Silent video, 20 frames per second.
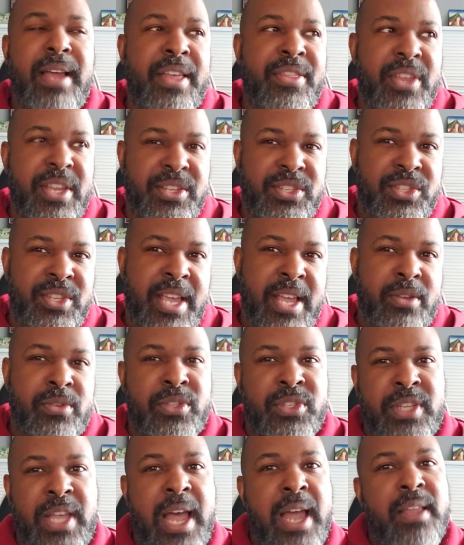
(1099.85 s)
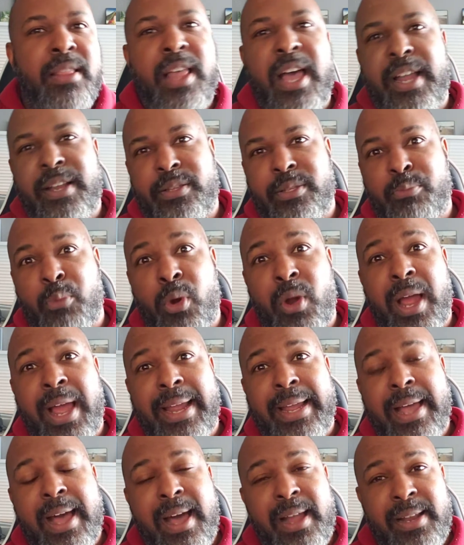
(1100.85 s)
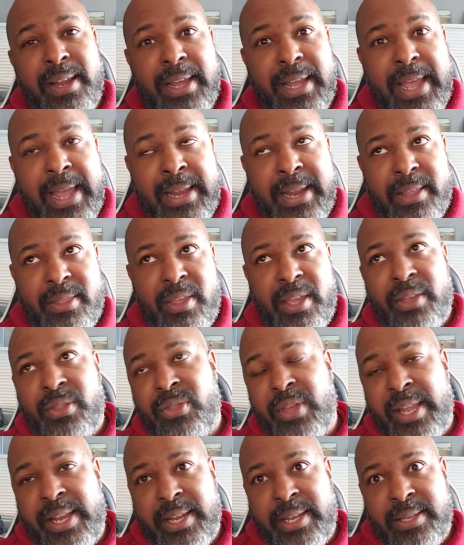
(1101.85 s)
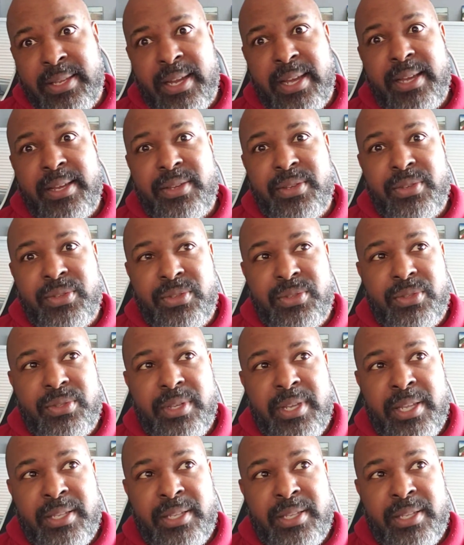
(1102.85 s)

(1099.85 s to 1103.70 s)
I think Seattle skyline is more iconic, and I think that it does.